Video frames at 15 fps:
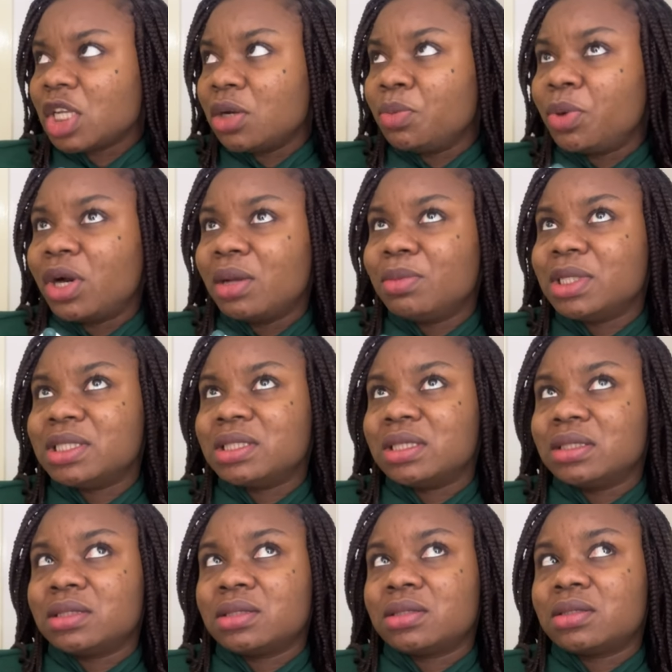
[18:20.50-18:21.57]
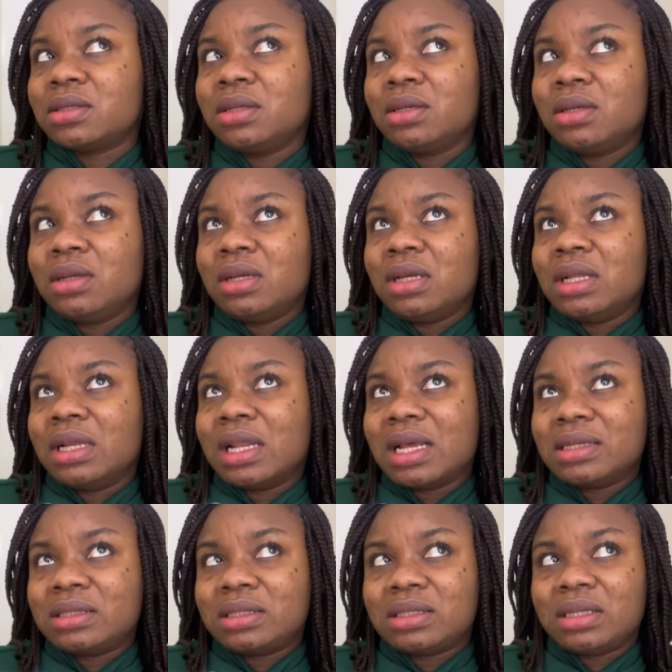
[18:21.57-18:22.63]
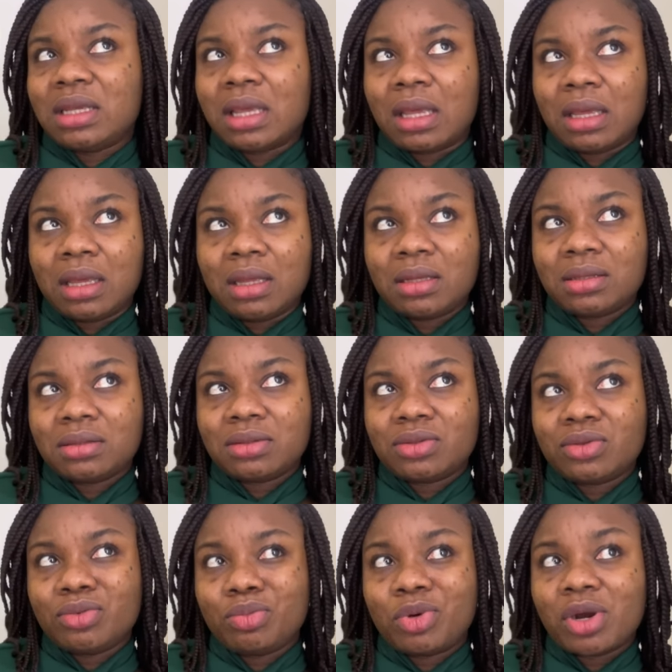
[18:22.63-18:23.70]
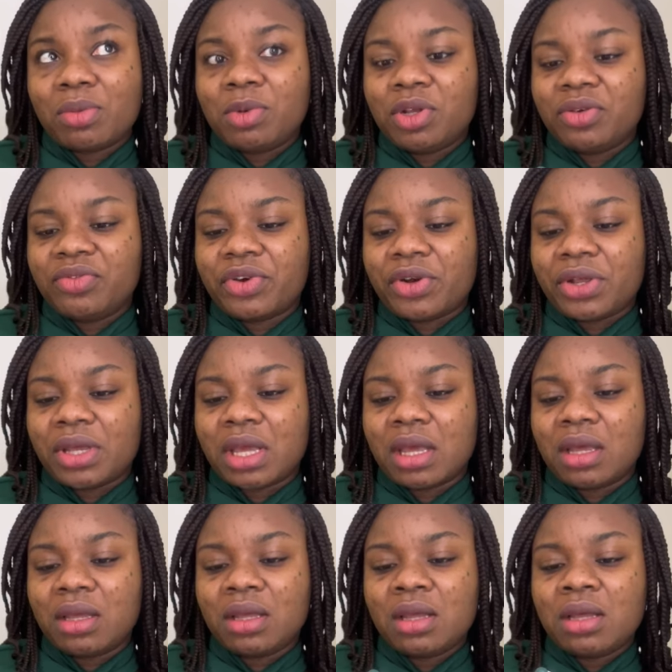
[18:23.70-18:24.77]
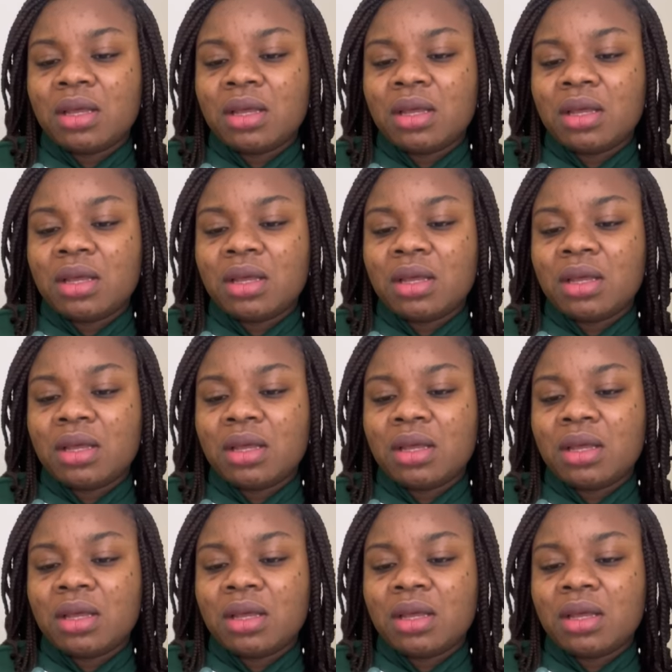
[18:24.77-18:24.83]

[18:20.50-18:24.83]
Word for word: probably since last year. So probably over a year